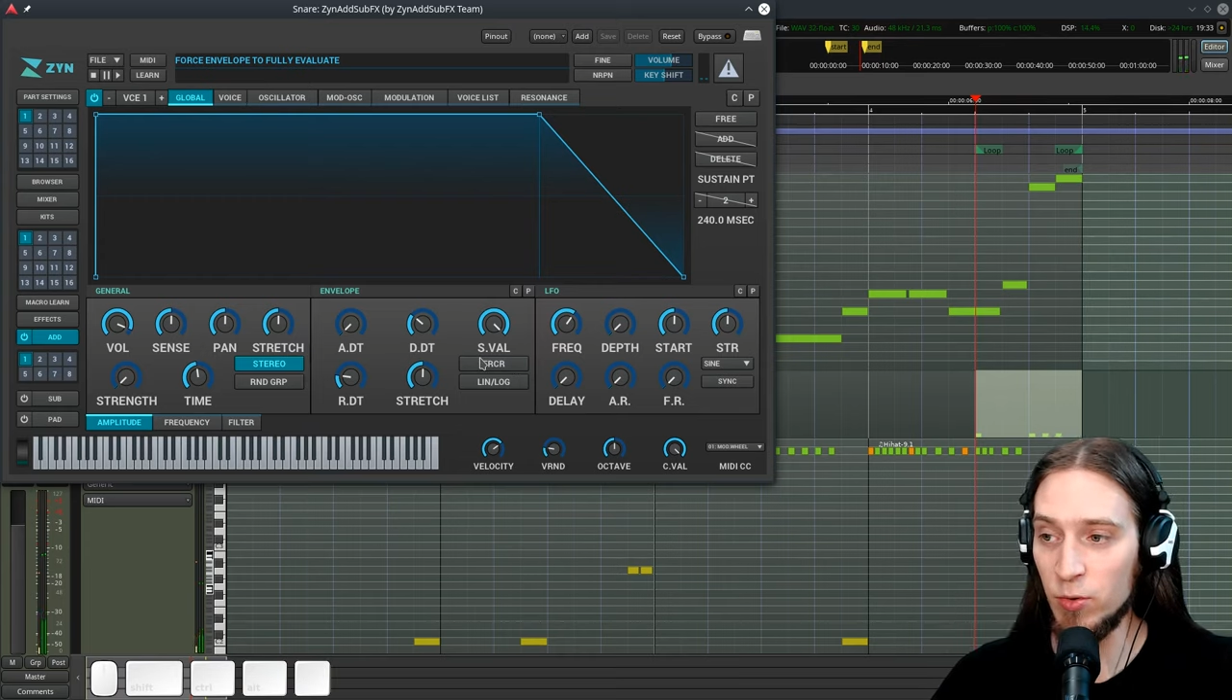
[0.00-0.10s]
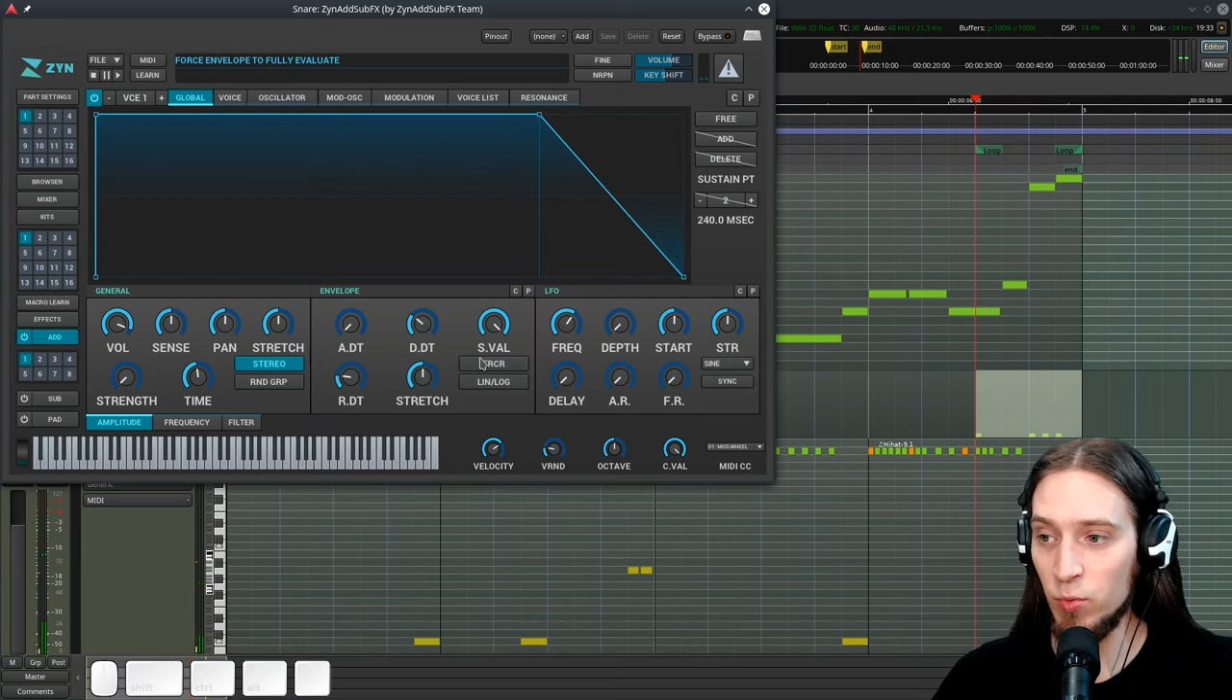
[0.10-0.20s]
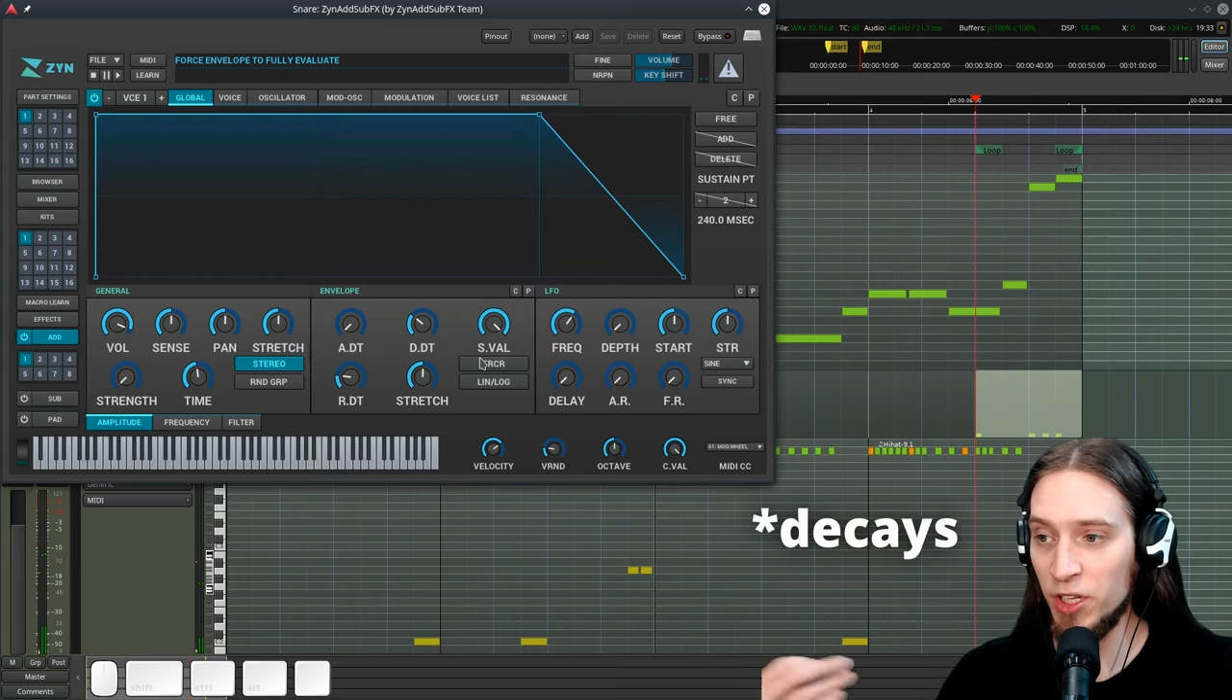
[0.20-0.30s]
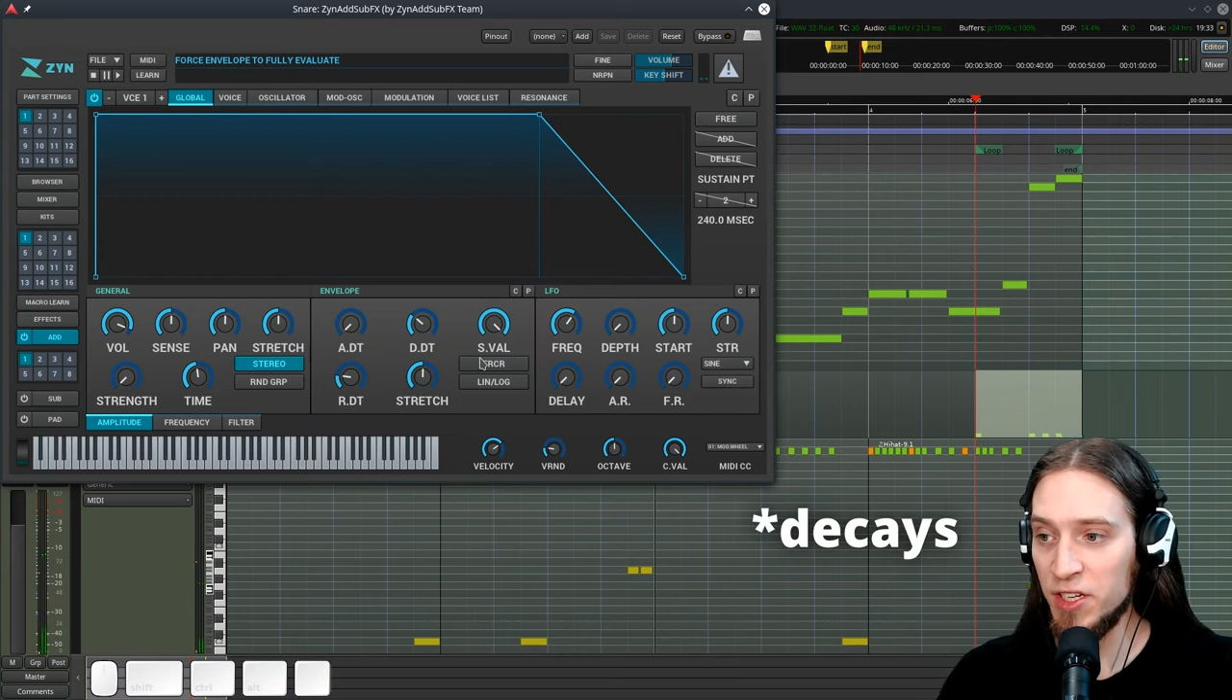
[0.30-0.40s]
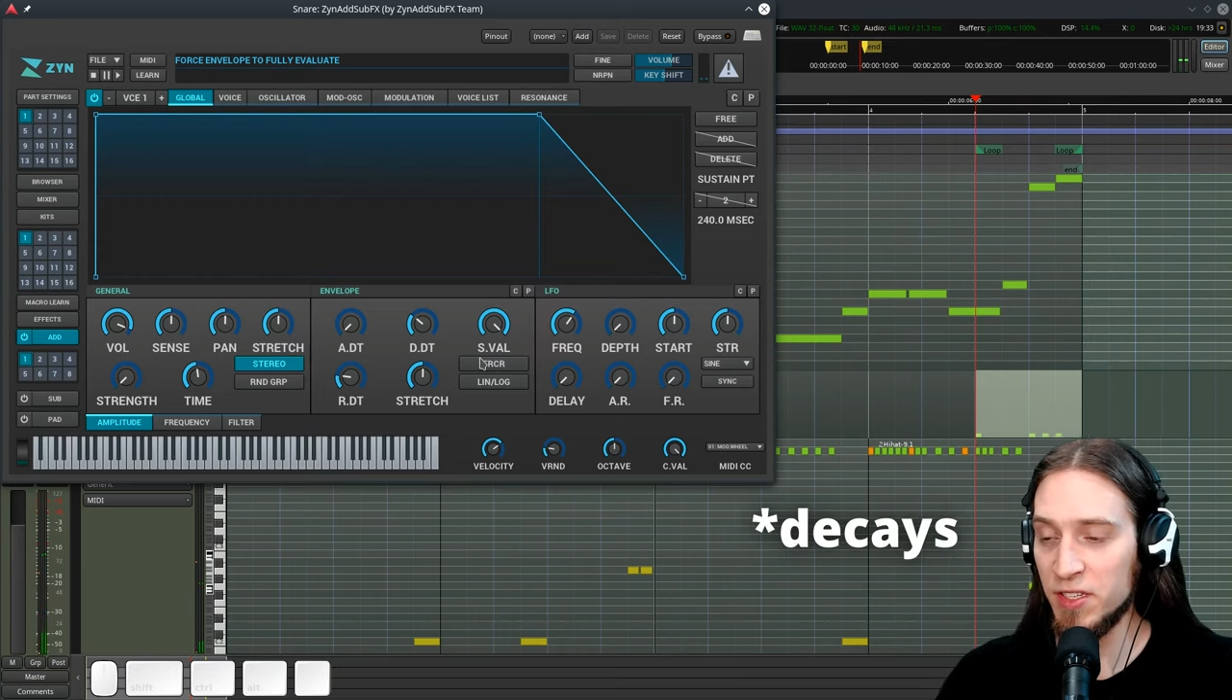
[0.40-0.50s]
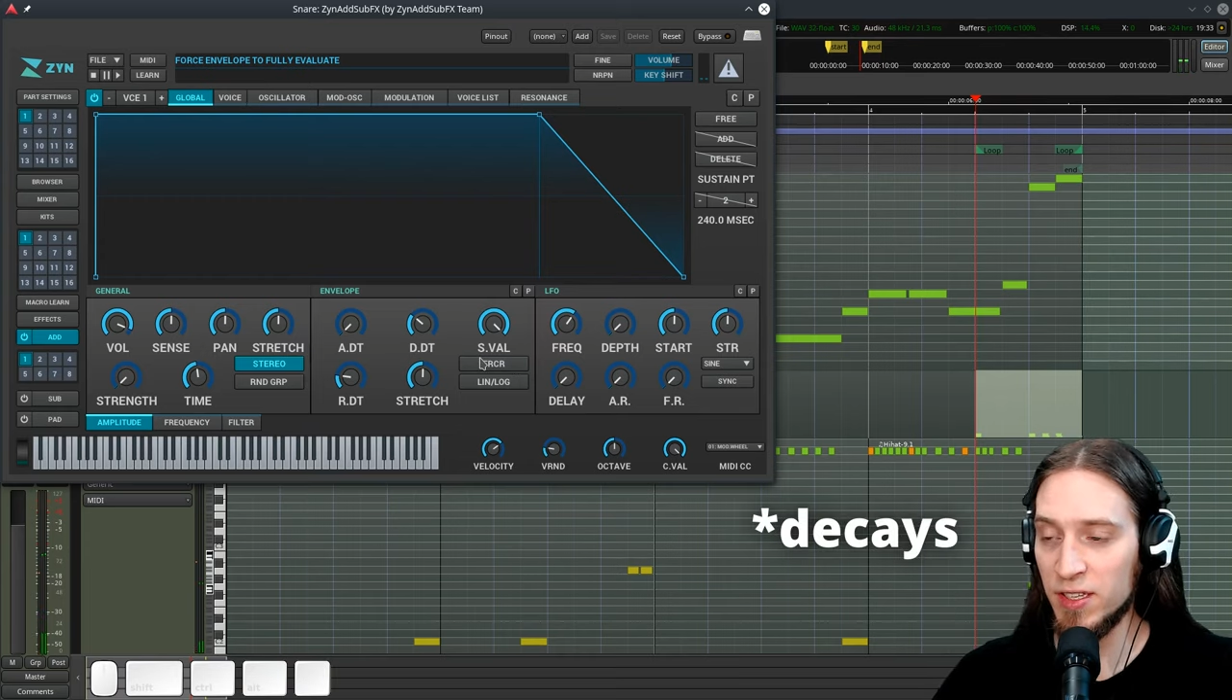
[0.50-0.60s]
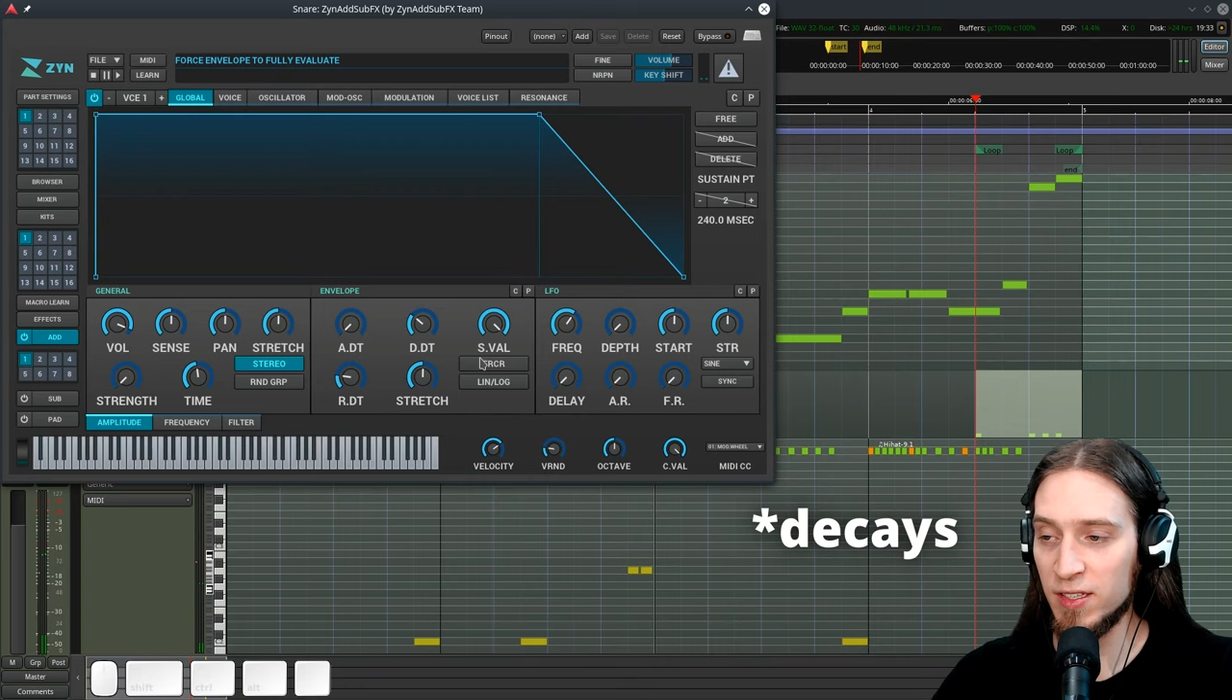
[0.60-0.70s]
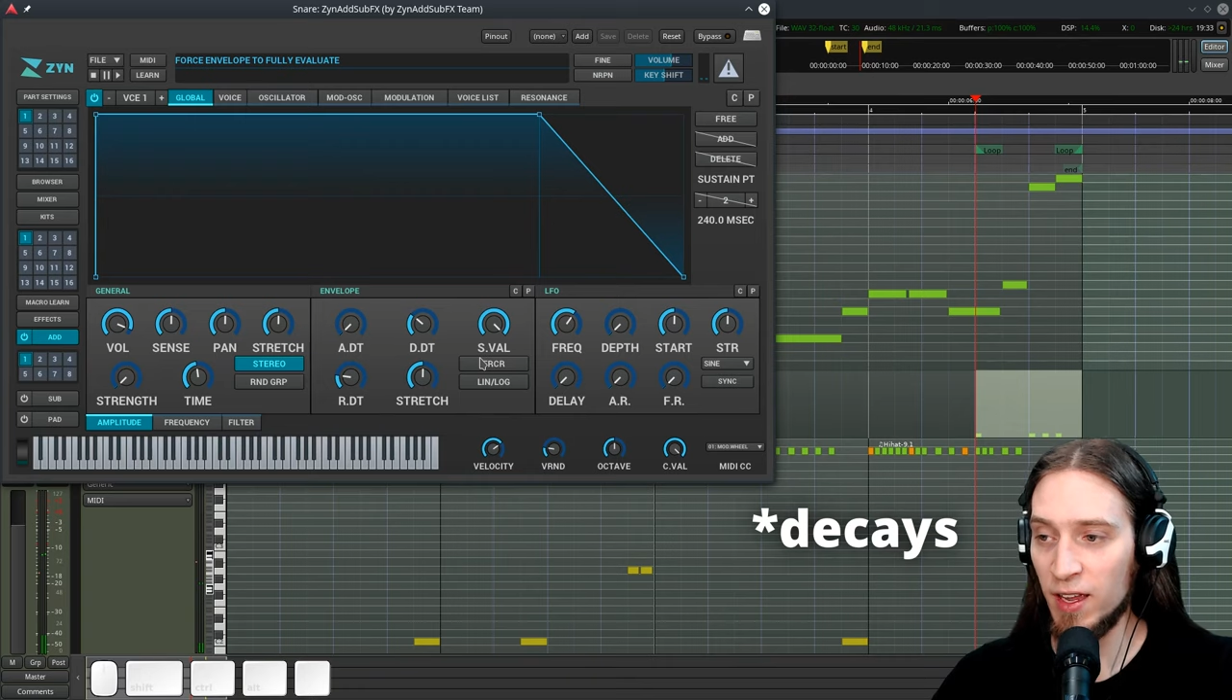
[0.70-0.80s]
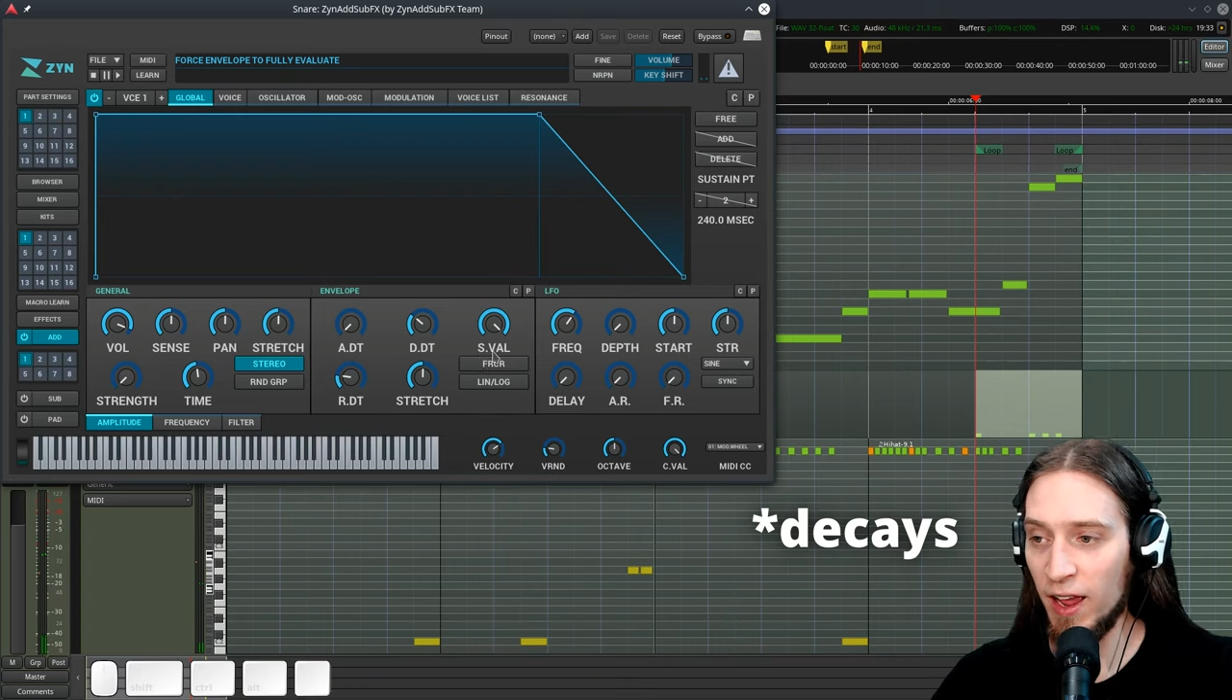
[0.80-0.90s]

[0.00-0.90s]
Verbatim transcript: releases